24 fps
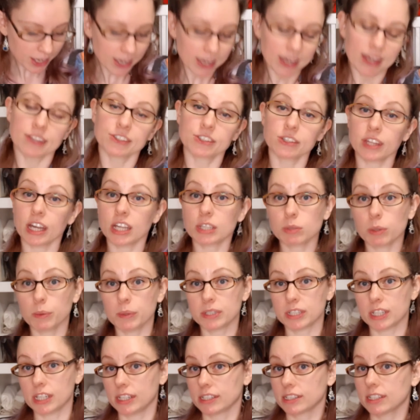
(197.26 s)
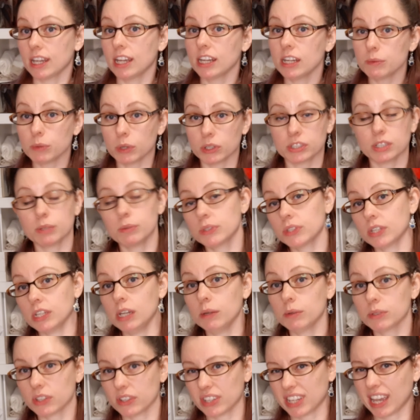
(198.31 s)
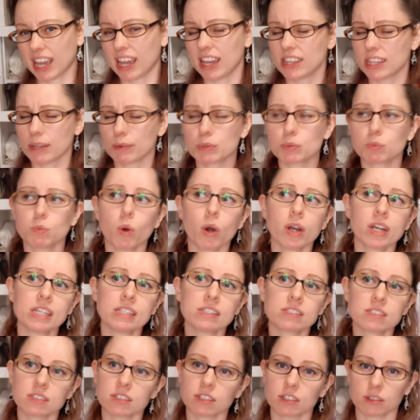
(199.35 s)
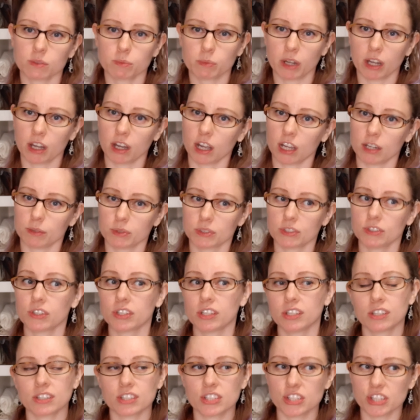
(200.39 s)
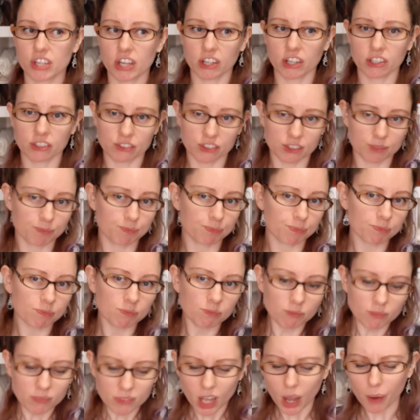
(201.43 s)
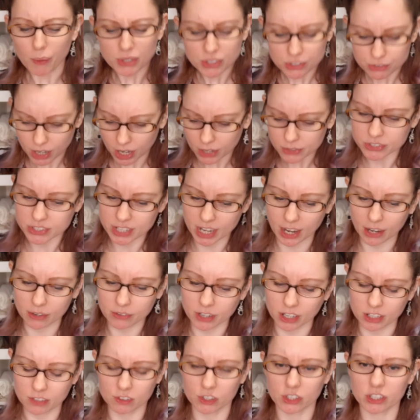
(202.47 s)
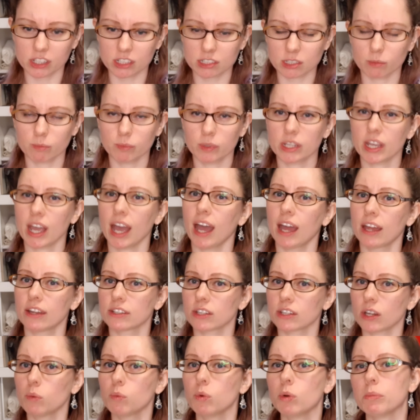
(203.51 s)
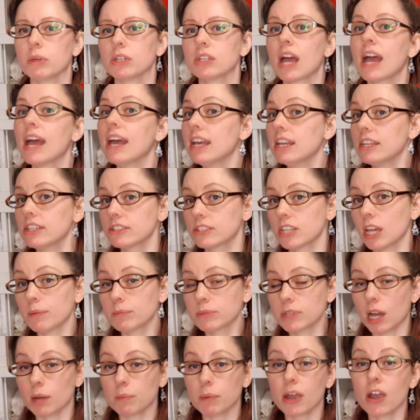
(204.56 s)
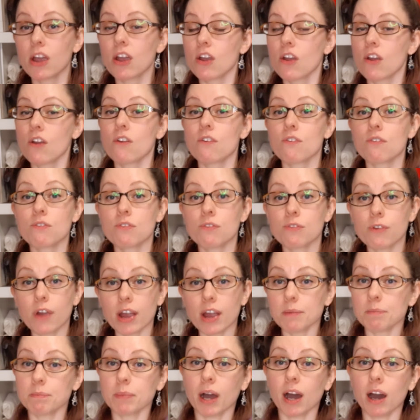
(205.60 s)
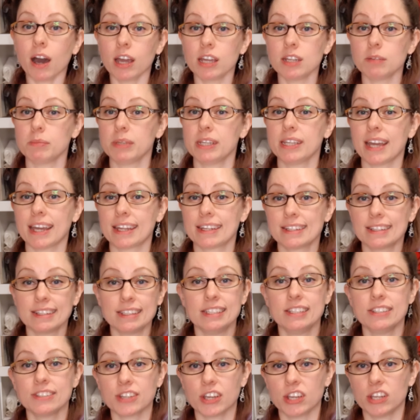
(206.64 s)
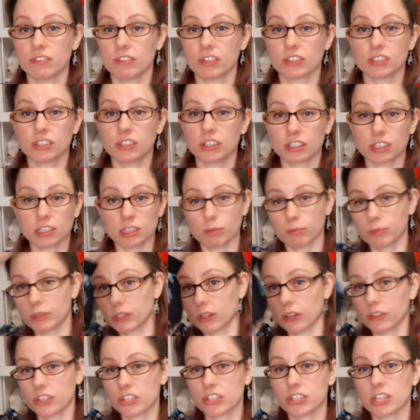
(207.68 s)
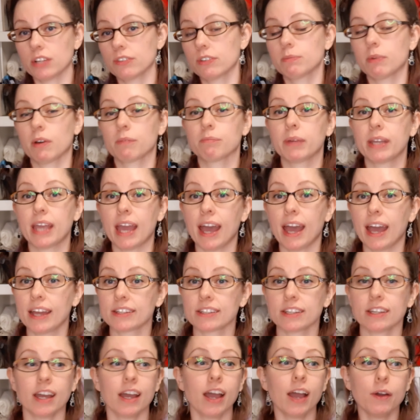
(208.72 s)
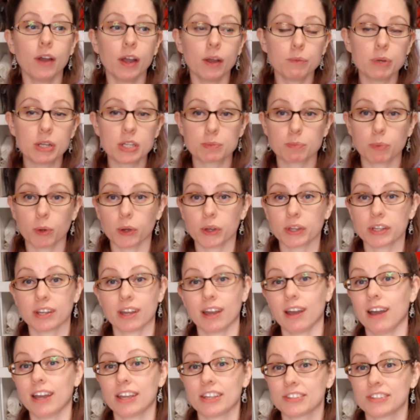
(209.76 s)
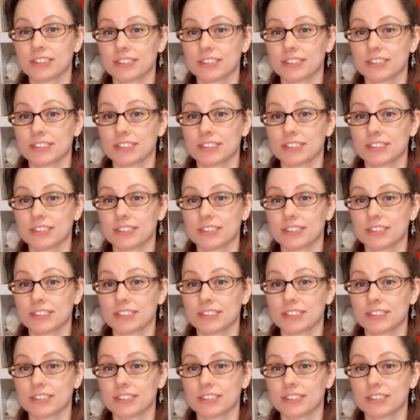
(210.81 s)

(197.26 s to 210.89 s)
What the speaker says: so that's what we did, and it was okay. There was one incident where I was looking at the shelves, I was crouched down, kind of looking at something, and a woman stepped up right behind me and leaned over to look at something on the shelf above my head, at which point I